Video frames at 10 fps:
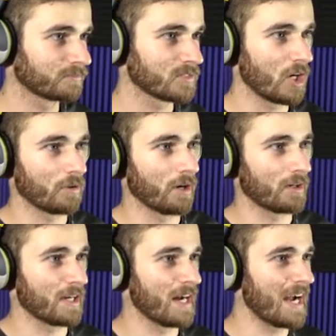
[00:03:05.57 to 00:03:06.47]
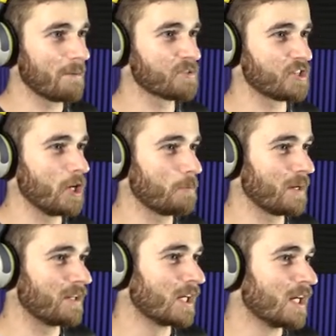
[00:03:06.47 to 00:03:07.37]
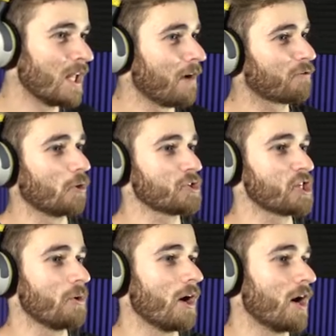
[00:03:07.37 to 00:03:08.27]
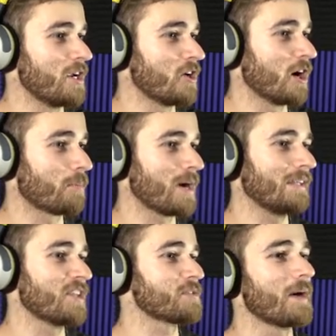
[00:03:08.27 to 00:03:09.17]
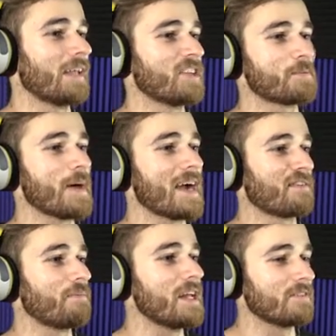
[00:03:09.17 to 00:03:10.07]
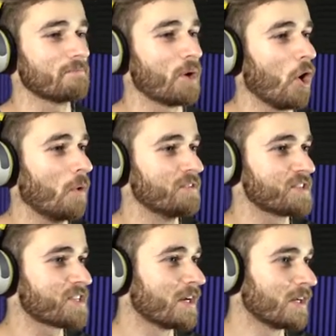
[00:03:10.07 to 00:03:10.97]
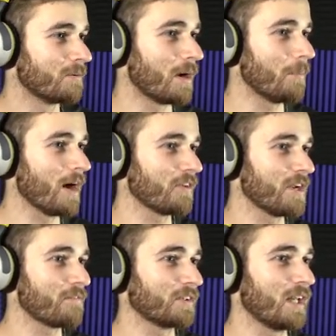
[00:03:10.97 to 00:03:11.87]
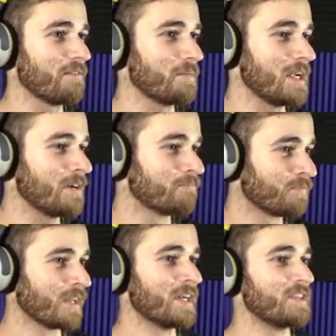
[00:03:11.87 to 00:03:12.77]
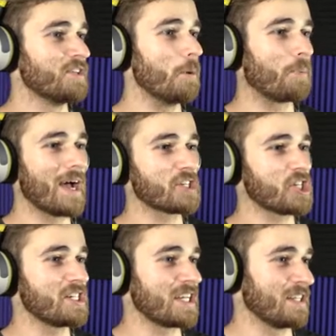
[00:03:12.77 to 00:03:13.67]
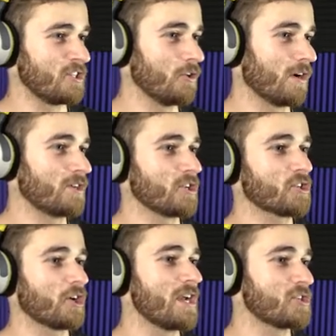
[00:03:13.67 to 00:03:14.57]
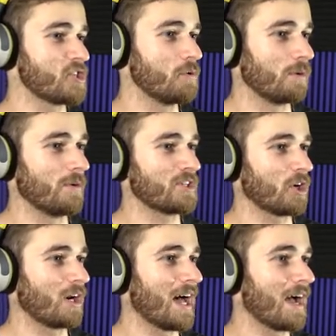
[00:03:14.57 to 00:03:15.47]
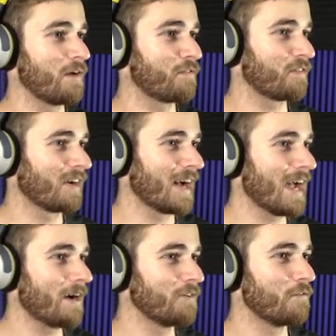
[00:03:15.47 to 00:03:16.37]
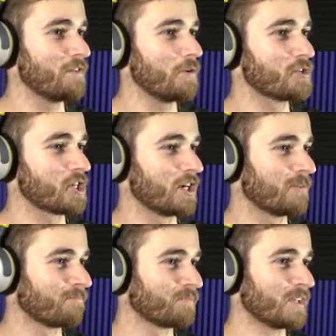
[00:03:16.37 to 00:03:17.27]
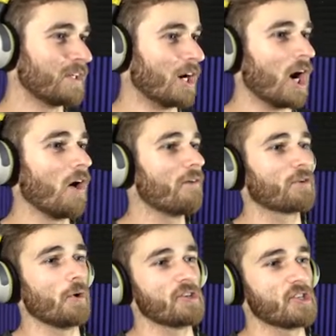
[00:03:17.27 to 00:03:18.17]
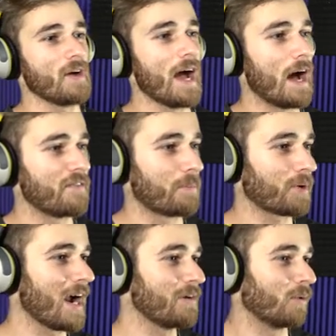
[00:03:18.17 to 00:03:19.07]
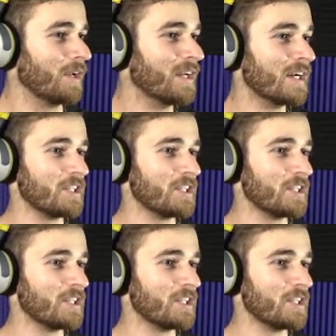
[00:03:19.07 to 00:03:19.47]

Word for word: Oh, okay. I am stupid. Of course you are. You're a brainless, mindless bag of meat and bones. My mother never loved me. You bet she didn't. You're a disgrace. You ruined her life. I have no future. Oh, of course you have. A bright one.